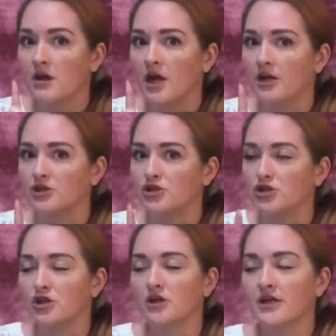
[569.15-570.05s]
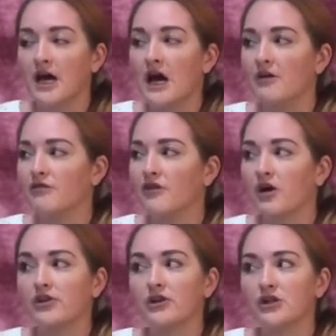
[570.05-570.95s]
And sure enough,
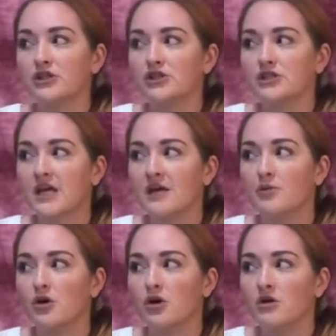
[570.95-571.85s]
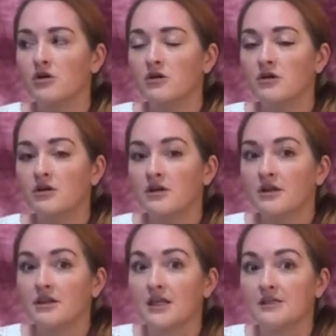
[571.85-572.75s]
on their kitchen table,
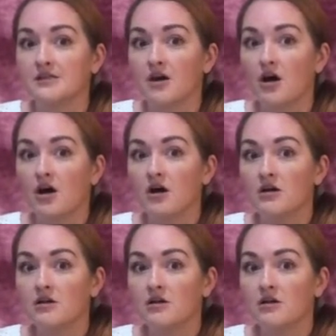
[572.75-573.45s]
they saw